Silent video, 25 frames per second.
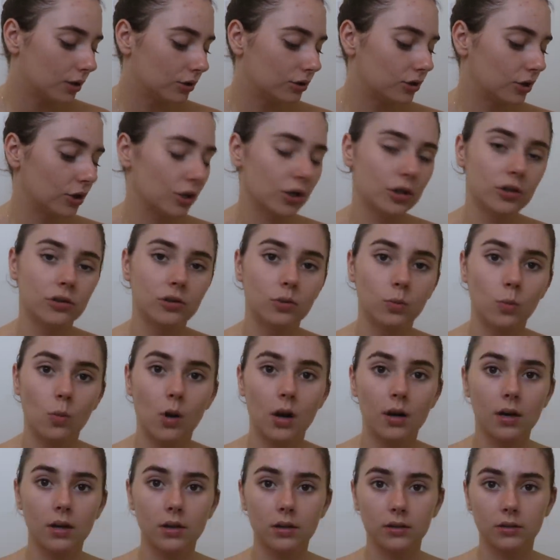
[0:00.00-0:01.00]
so the
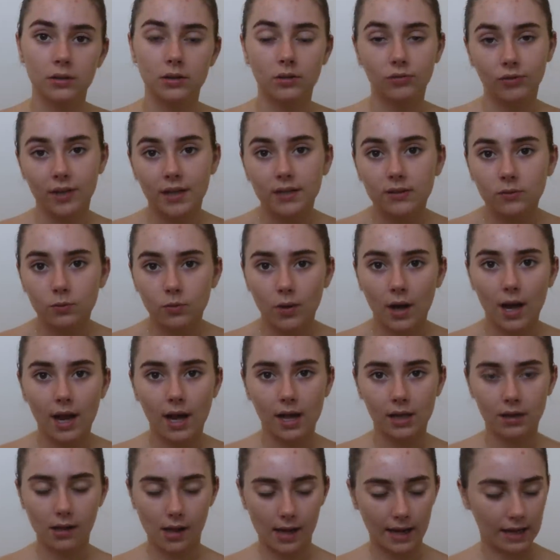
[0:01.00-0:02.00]
one, the reason why
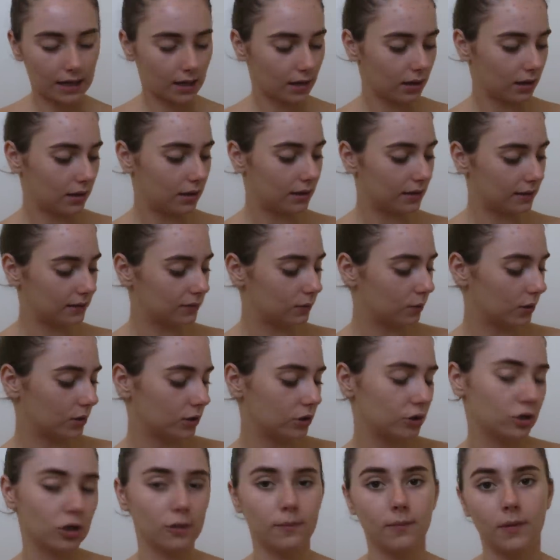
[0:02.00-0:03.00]
I like this
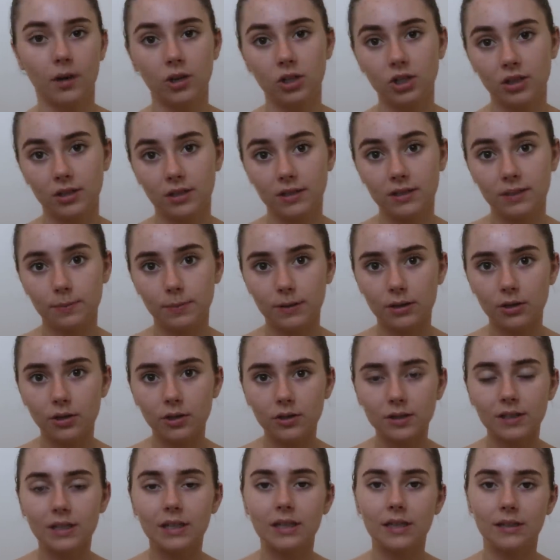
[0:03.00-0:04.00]
one so much is
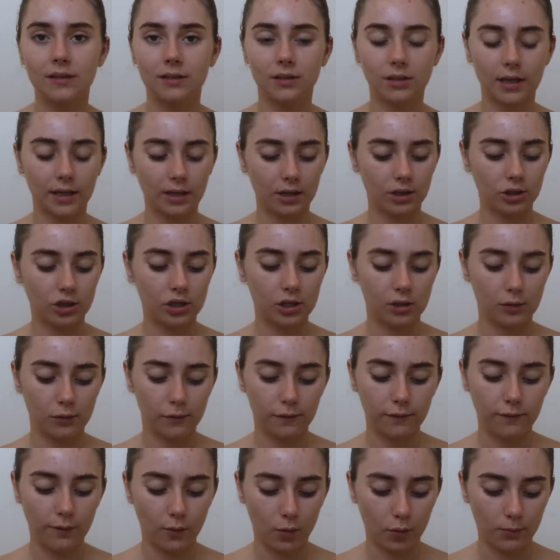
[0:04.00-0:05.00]
because it is like a gel
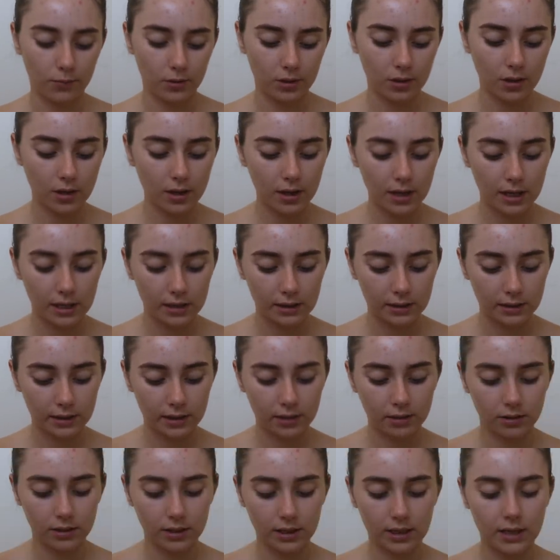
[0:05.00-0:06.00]
formula. It
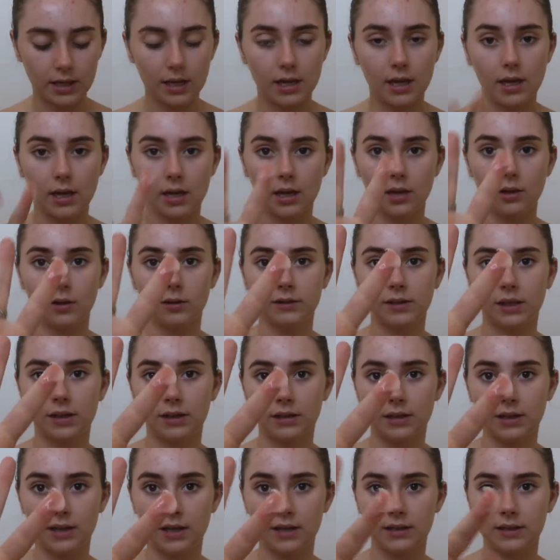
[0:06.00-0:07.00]
literally looks
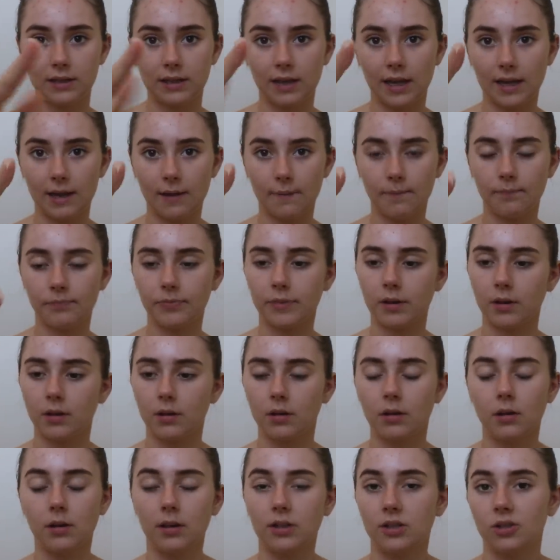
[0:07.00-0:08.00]
like this. It like
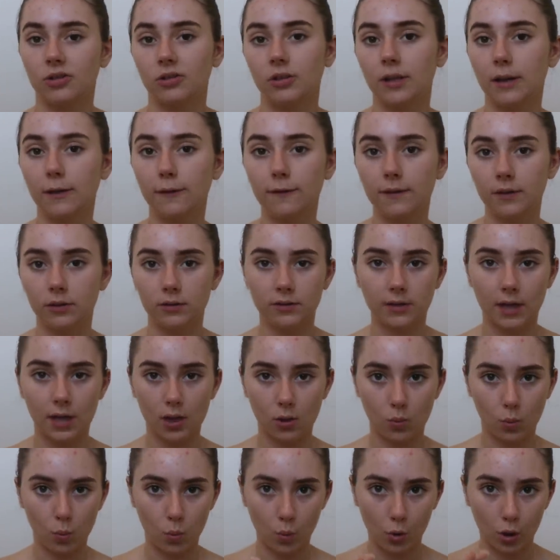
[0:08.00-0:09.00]
literally feels
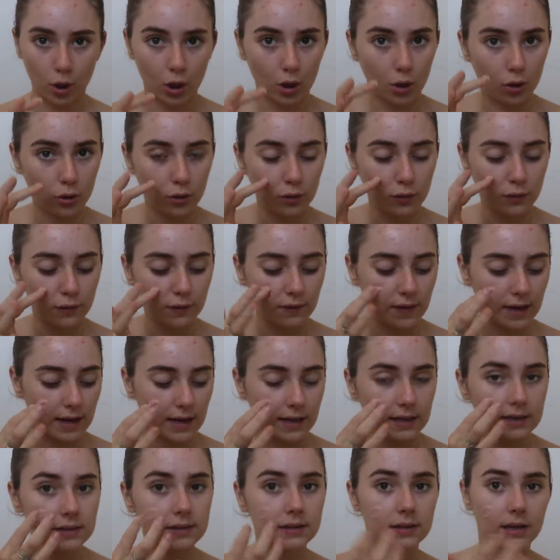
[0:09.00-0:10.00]
like water on your
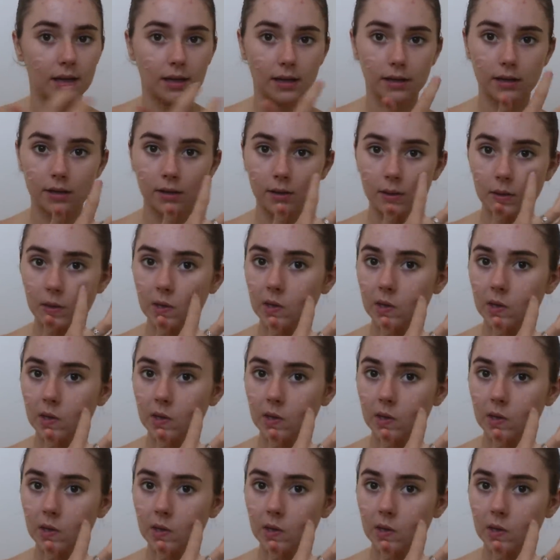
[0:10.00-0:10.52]
face. Like,